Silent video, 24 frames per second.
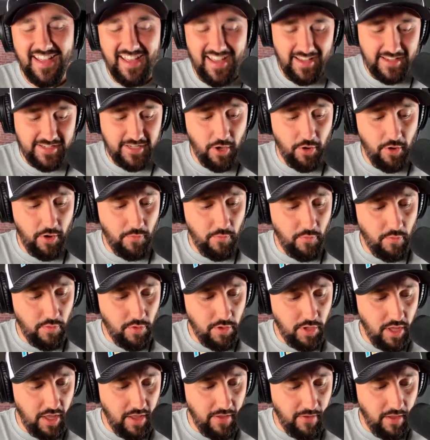So
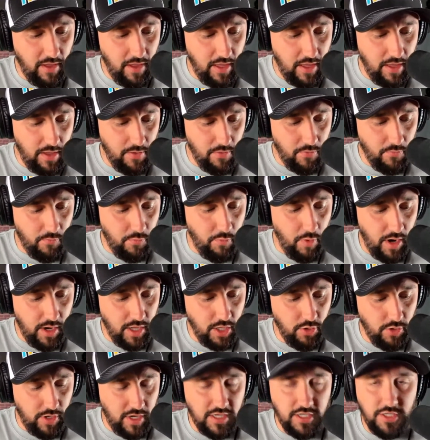what
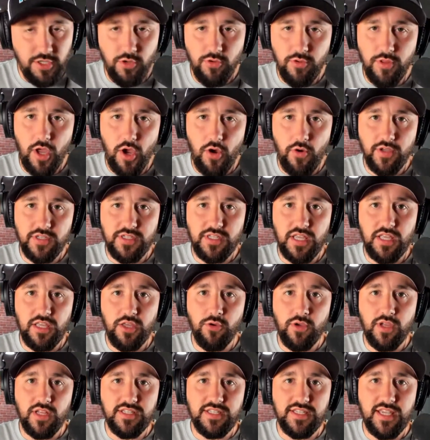you can do, though, is you
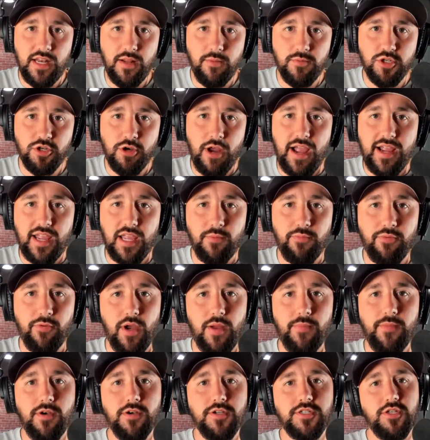can set up tracking
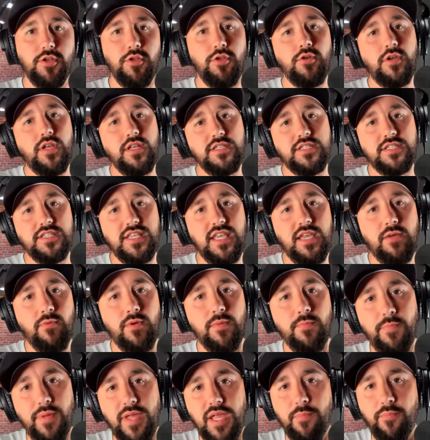parameters so you can see when
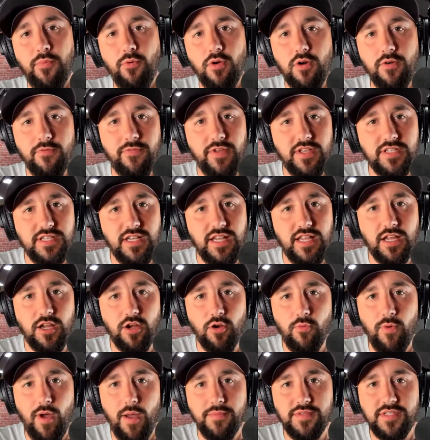people are visiting your
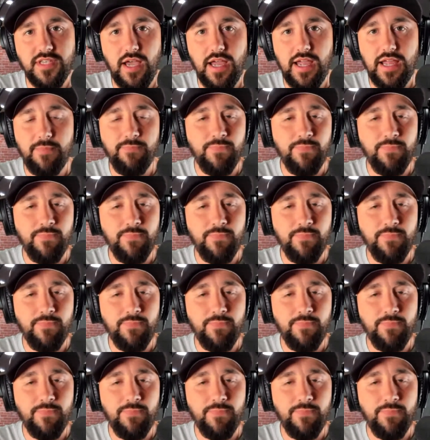website.